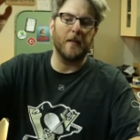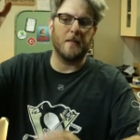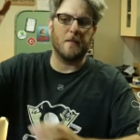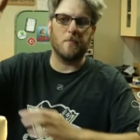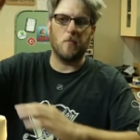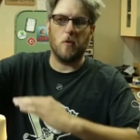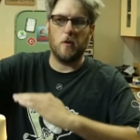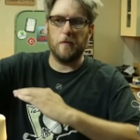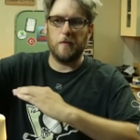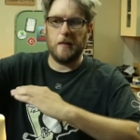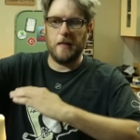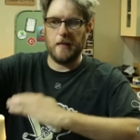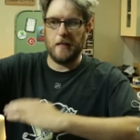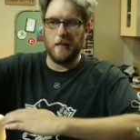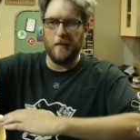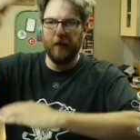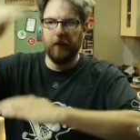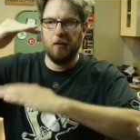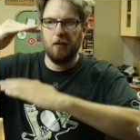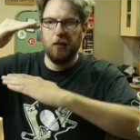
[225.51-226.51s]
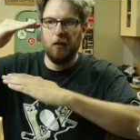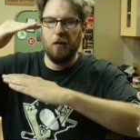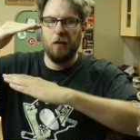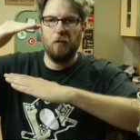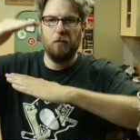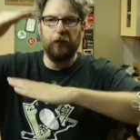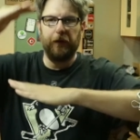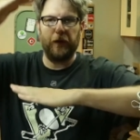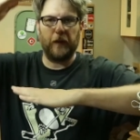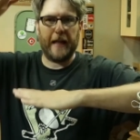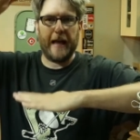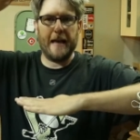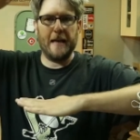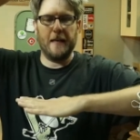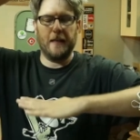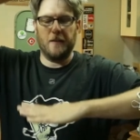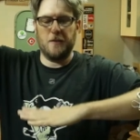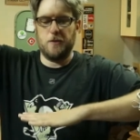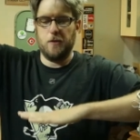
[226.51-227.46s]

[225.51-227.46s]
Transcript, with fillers: It's more of like a flattening.